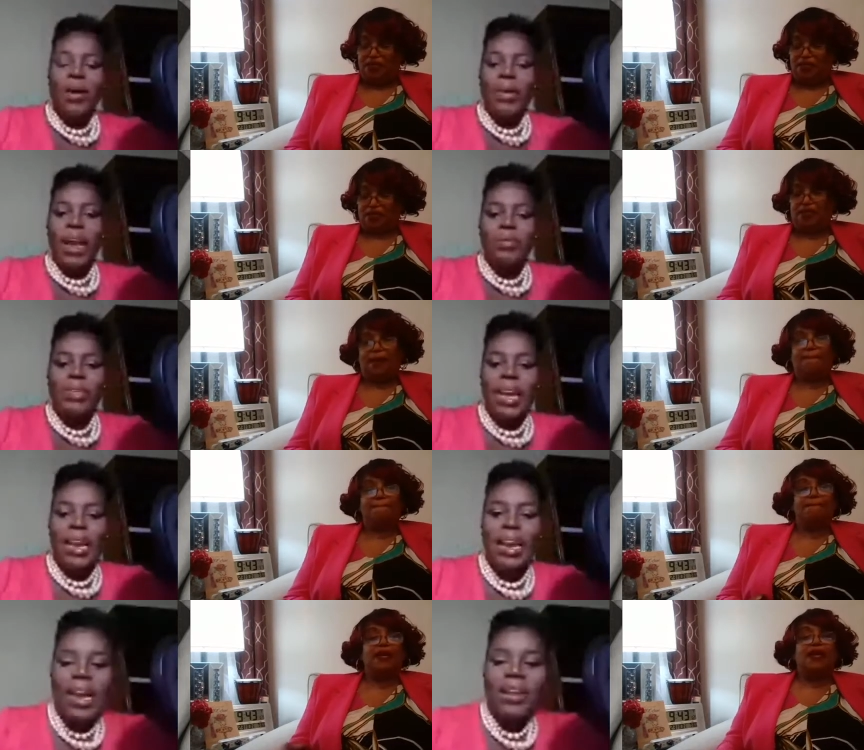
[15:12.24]
Speaker 1: what yes. I'm
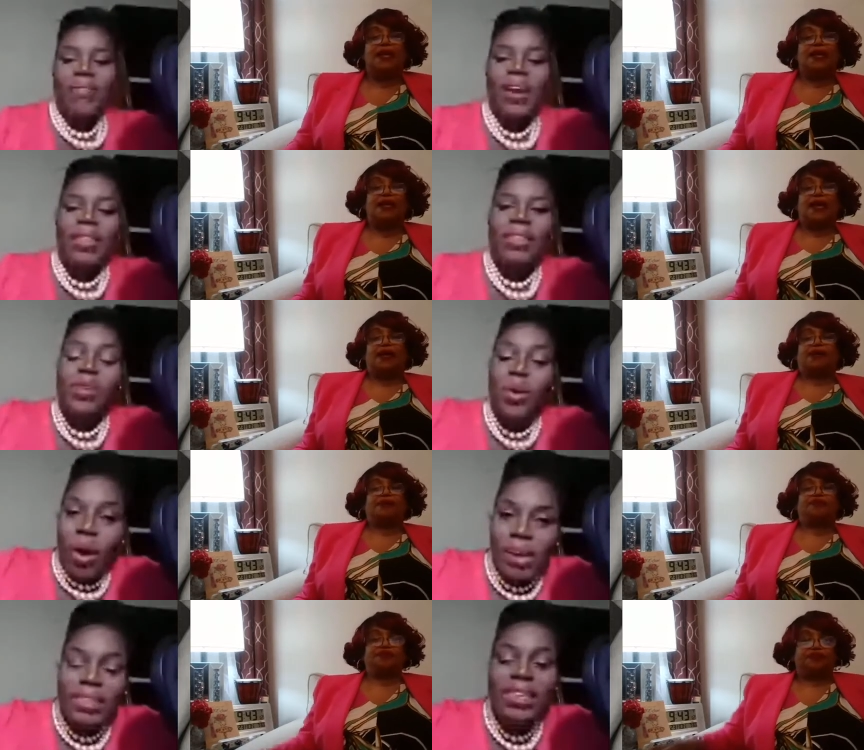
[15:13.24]
saying, Lady Faith, to yeah.
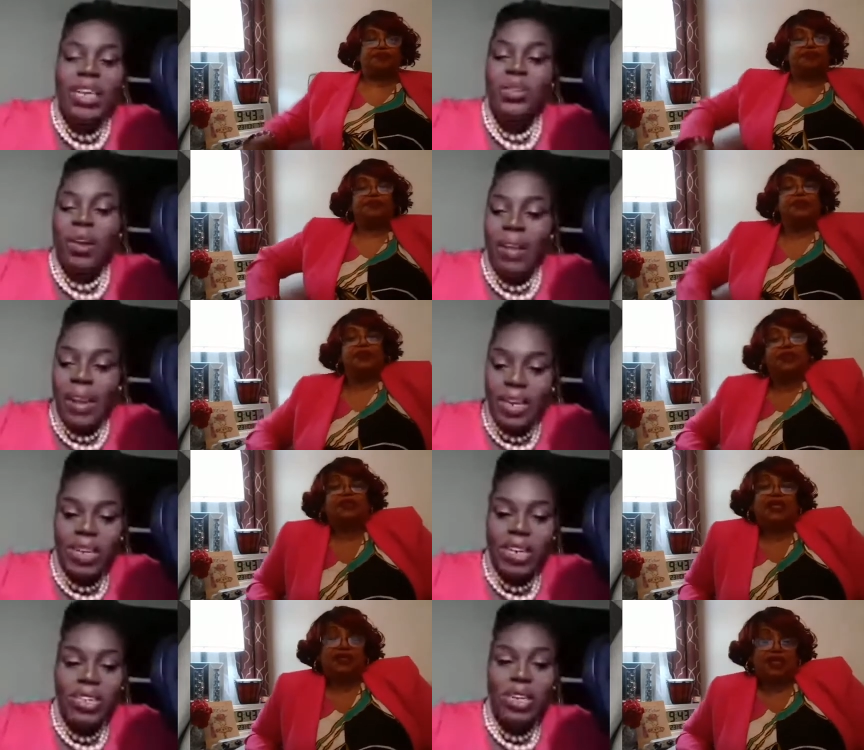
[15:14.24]
our sexual
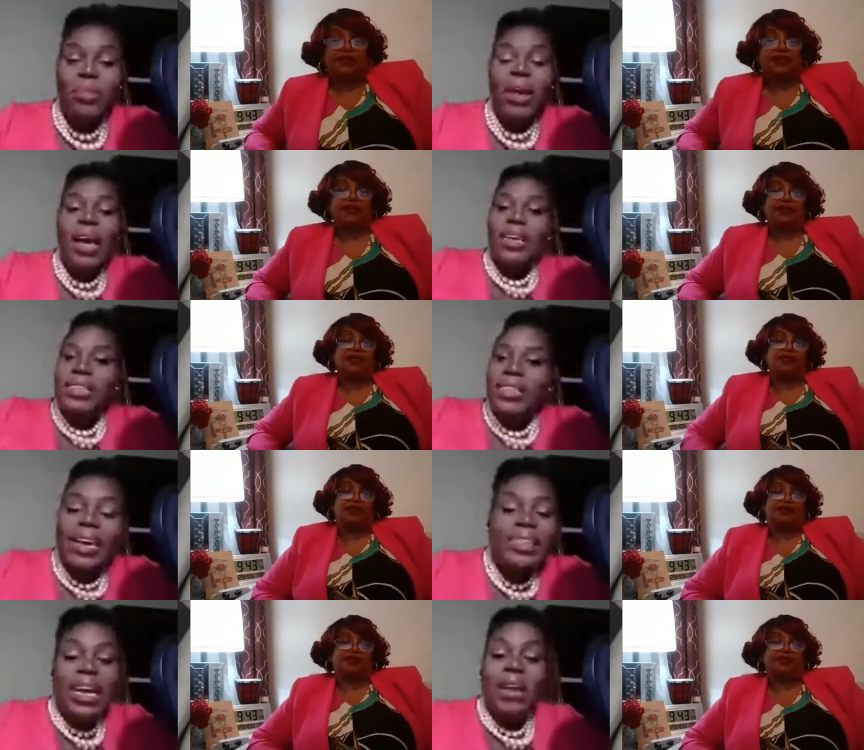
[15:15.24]
relationship.
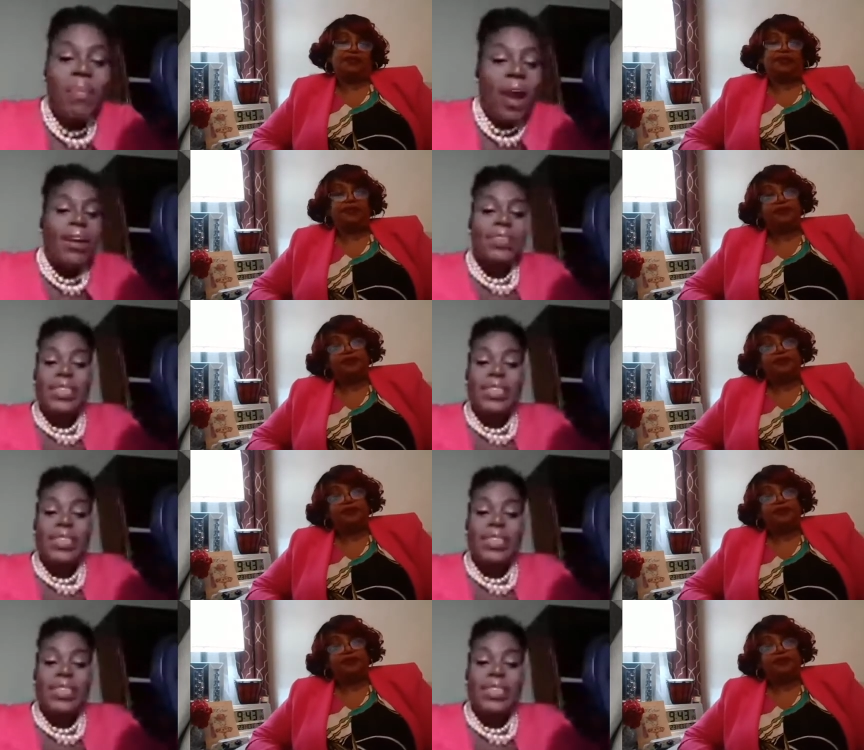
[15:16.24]
Sex in marriage